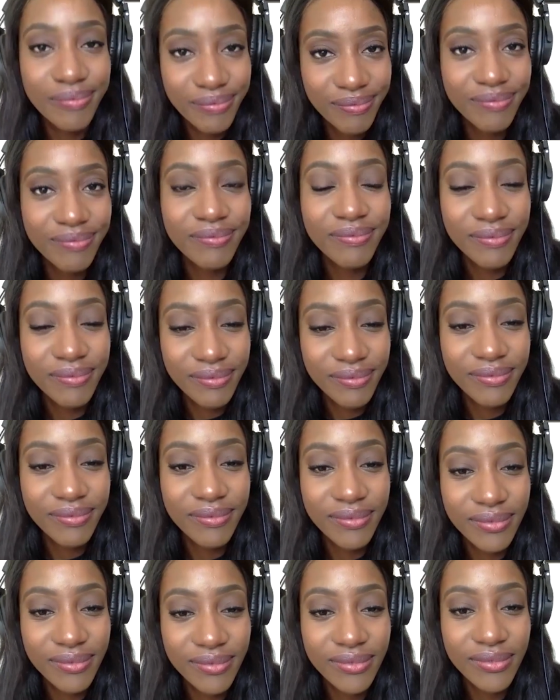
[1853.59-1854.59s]
cut it I cut it
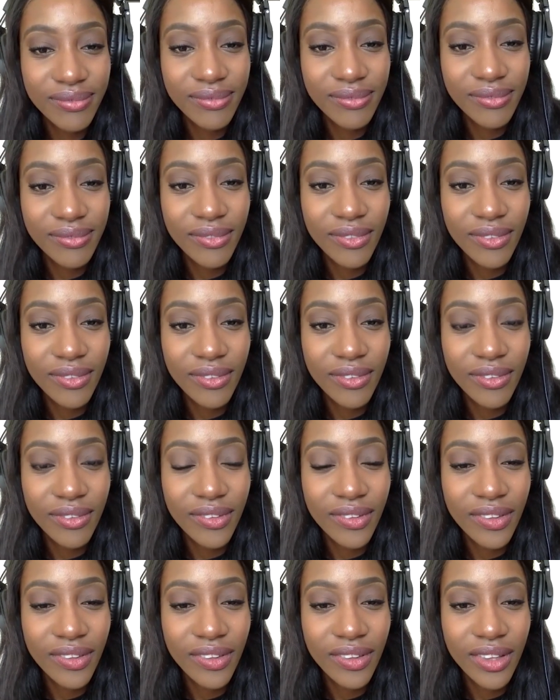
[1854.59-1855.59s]
off probably late
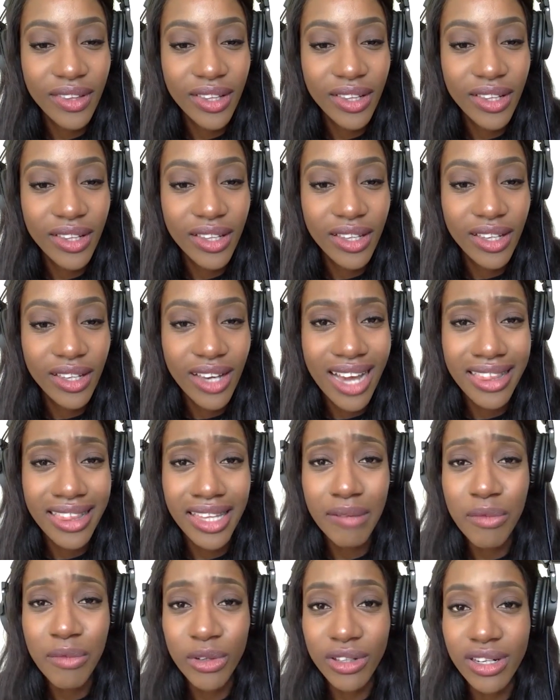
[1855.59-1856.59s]
March. I
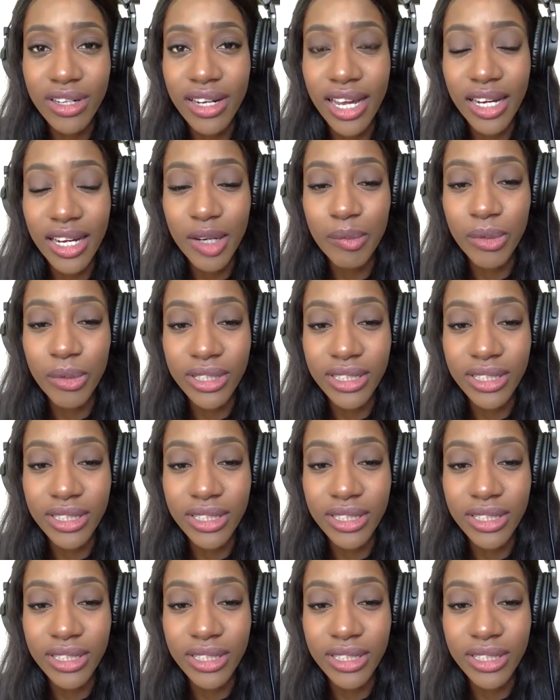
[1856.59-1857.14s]
think more than 90%. April,